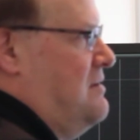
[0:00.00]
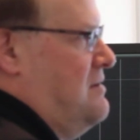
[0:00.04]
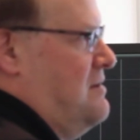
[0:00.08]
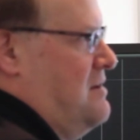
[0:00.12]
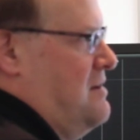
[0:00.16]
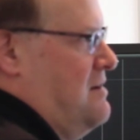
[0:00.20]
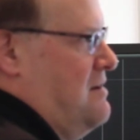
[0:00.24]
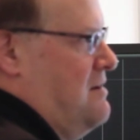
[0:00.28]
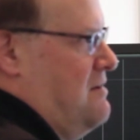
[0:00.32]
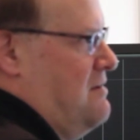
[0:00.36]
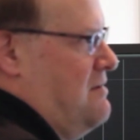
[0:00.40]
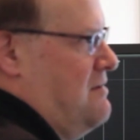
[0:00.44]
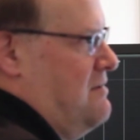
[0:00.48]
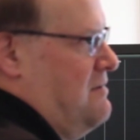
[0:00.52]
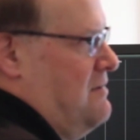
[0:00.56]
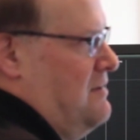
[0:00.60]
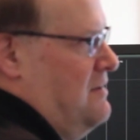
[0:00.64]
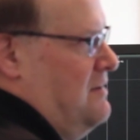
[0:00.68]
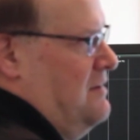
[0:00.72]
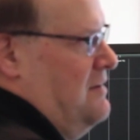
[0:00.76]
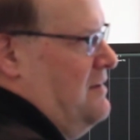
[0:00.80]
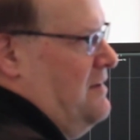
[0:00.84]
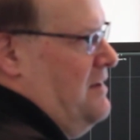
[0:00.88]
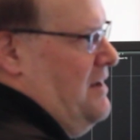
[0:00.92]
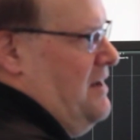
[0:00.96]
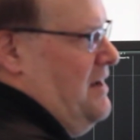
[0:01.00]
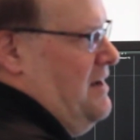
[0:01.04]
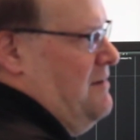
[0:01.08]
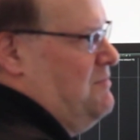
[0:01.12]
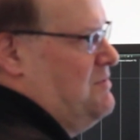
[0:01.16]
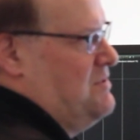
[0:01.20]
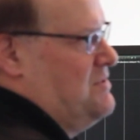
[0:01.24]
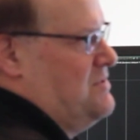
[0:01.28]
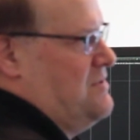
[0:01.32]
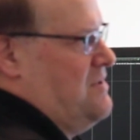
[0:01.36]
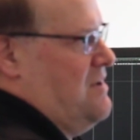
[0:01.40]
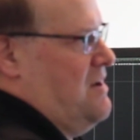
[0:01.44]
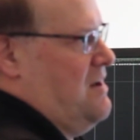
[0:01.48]
in there,
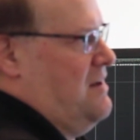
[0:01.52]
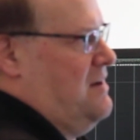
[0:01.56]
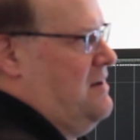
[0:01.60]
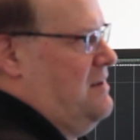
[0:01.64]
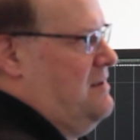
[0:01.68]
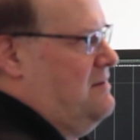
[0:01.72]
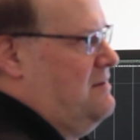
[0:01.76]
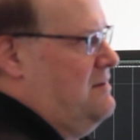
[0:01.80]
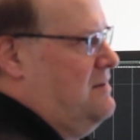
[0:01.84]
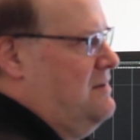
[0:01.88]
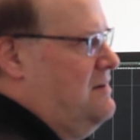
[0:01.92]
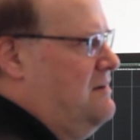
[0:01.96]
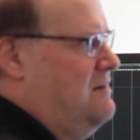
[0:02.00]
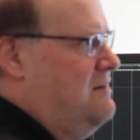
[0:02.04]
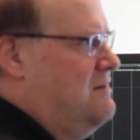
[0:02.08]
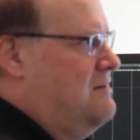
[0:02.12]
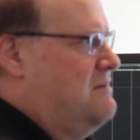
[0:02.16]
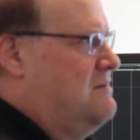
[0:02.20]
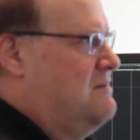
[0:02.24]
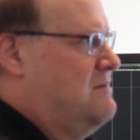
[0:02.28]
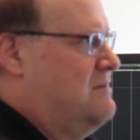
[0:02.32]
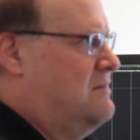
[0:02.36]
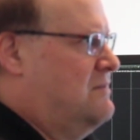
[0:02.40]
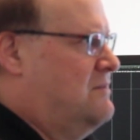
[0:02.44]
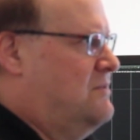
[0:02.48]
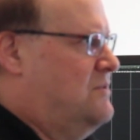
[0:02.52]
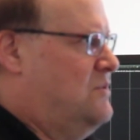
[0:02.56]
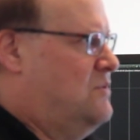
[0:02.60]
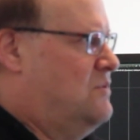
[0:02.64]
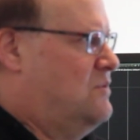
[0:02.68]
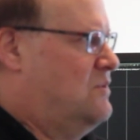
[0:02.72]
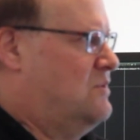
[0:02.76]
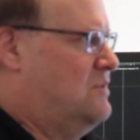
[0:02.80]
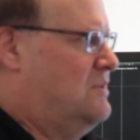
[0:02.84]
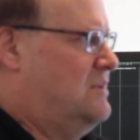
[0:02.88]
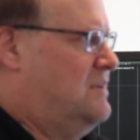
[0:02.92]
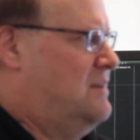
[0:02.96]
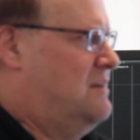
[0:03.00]
Amazon in there,
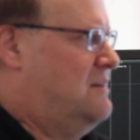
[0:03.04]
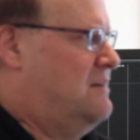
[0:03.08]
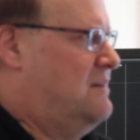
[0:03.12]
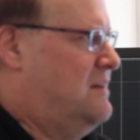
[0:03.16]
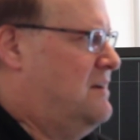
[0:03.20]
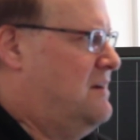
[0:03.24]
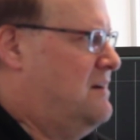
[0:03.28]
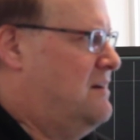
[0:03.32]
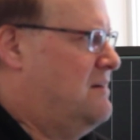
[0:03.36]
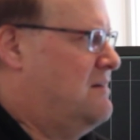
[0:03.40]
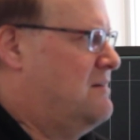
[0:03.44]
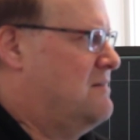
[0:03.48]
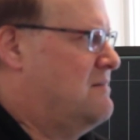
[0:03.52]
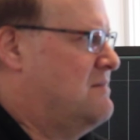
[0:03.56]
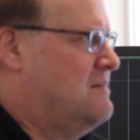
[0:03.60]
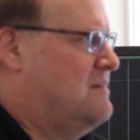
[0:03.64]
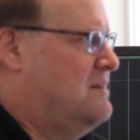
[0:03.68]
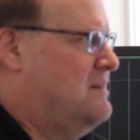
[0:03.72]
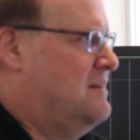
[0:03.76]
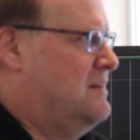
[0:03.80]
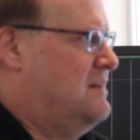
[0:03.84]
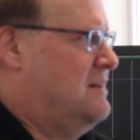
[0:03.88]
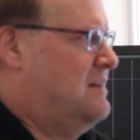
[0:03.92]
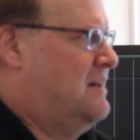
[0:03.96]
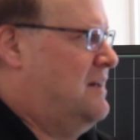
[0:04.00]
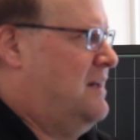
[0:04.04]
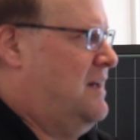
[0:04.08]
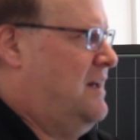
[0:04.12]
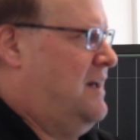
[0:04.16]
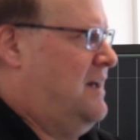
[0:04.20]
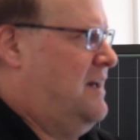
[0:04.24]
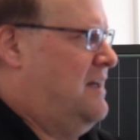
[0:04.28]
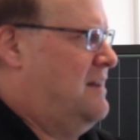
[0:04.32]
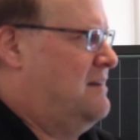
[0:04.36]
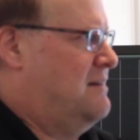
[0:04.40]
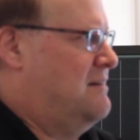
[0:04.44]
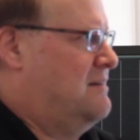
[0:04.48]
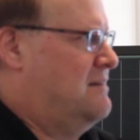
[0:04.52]
Google in there,
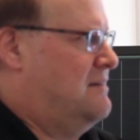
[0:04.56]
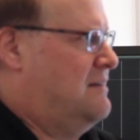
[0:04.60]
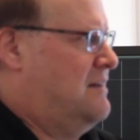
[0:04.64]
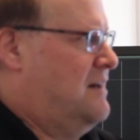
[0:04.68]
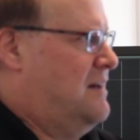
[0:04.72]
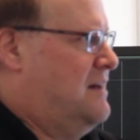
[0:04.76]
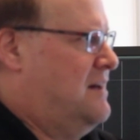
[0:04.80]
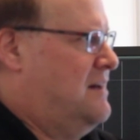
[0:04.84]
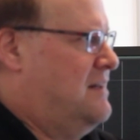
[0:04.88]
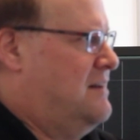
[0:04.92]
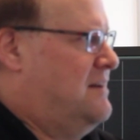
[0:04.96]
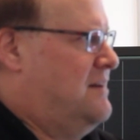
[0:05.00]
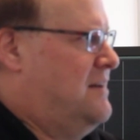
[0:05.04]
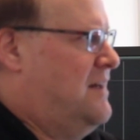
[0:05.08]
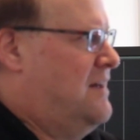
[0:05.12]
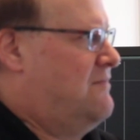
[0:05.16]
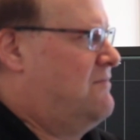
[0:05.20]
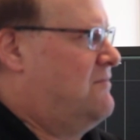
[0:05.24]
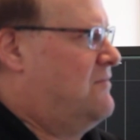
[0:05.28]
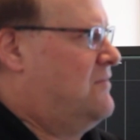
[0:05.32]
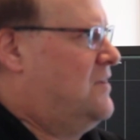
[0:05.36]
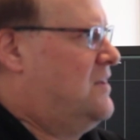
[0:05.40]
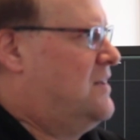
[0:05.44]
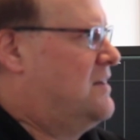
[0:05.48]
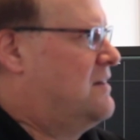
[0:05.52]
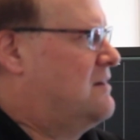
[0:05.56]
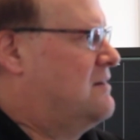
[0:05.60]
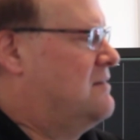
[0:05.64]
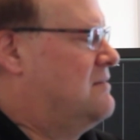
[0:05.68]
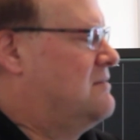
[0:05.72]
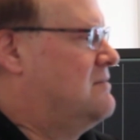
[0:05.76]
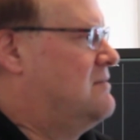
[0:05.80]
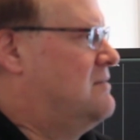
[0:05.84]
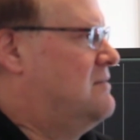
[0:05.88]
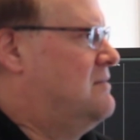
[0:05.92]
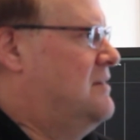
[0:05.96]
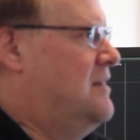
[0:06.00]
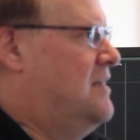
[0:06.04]
and
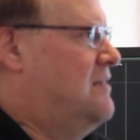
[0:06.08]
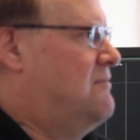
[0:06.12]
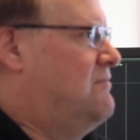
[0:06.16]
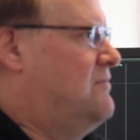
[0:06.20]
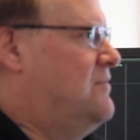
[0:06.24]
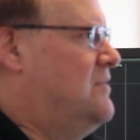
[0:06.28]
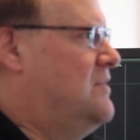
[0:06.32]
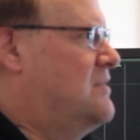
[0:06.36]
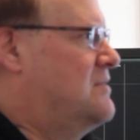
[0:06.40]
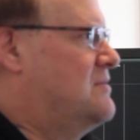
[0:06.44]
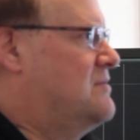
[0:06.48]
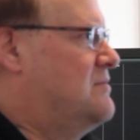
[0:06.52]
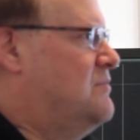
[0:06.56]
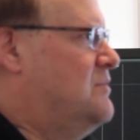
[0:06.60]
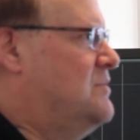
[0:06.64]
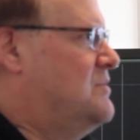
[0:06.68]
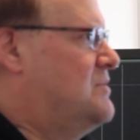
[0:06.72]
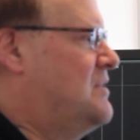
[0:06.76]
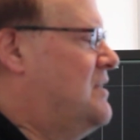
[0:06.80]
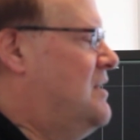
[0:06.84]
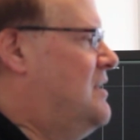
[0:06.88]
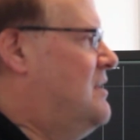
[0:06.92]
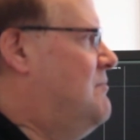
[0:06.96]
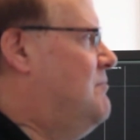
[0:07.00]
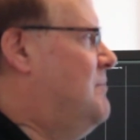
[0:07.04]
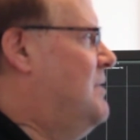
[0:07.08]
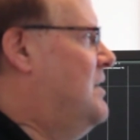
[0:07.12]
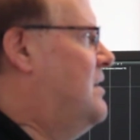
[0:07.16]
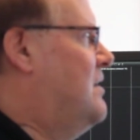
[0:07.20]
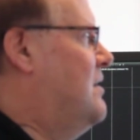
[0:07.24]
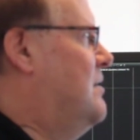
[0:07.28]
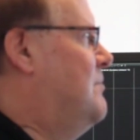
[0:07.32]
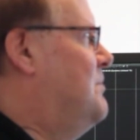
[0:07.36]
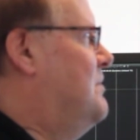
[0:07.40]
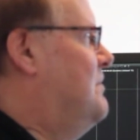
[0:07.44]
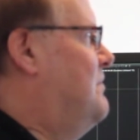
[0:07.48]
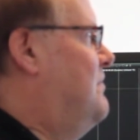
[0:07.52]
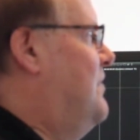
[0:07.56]
Netflix, which kind of make
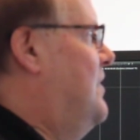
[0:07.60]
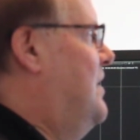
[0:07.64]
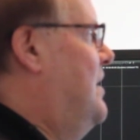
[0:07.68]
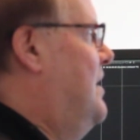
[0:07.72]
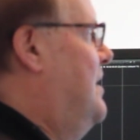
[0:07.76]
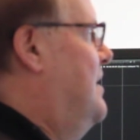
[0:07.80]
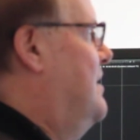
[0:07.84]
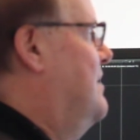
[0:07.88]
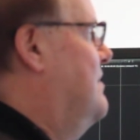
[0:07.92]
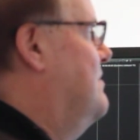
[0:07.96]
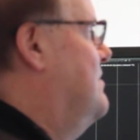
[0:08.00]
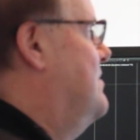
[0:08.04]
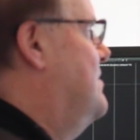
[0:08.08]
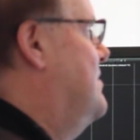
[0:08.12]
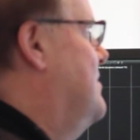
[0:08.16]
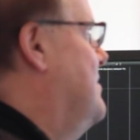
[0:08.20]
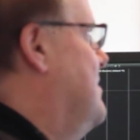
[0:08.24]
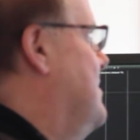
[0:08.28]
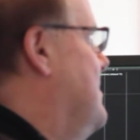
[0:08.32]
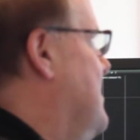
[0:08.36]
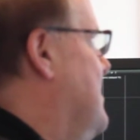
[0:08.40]
up the FANGs.